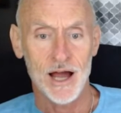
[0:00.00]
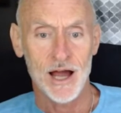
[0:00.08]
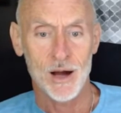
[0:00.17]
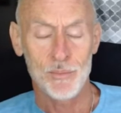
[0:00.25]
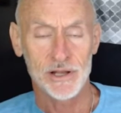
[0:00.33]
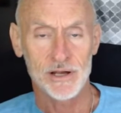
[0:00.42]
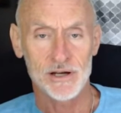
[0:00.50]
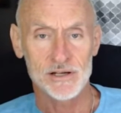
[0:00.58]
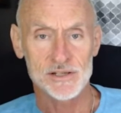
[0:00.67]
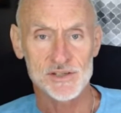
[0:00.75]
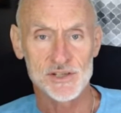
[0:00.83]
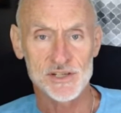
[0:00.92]

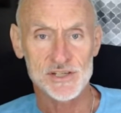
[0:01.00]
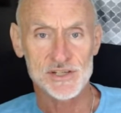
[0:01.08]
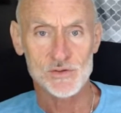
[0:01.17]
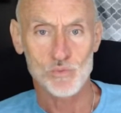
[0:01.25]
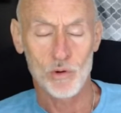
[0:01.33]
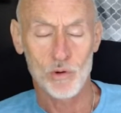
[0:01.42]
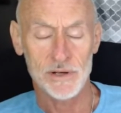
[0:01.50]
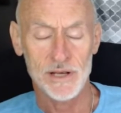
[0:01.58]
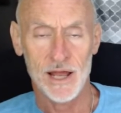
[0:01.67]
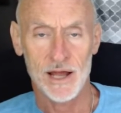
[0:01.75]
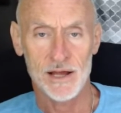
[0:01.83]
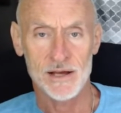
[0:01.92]
because this woman
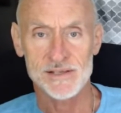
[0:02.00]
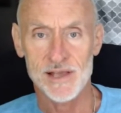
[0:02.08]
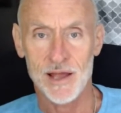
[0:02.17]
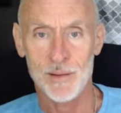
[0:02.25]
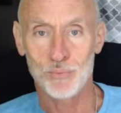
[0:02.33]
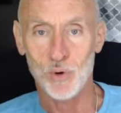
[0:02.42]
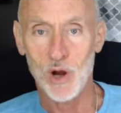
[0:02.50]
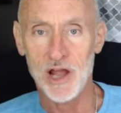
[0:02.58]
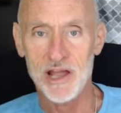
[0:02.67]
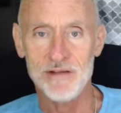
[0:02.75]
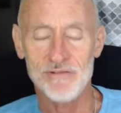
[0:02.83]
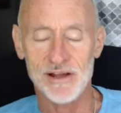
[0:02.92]
has a
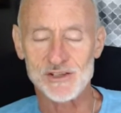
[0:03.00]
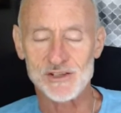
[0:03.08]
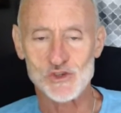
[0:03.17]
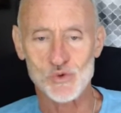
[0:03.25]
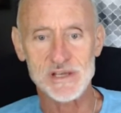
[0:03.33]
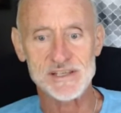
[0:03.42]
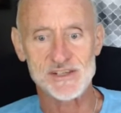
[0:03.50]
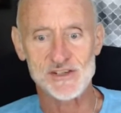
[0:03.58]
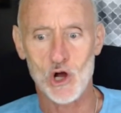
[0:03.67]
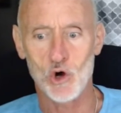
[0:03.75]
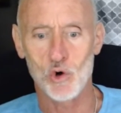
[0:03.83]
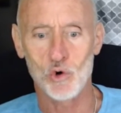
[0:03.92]
brave and sweet
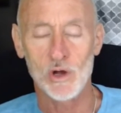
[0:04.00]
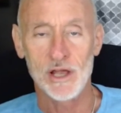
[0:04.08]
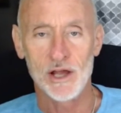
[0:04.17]
soul.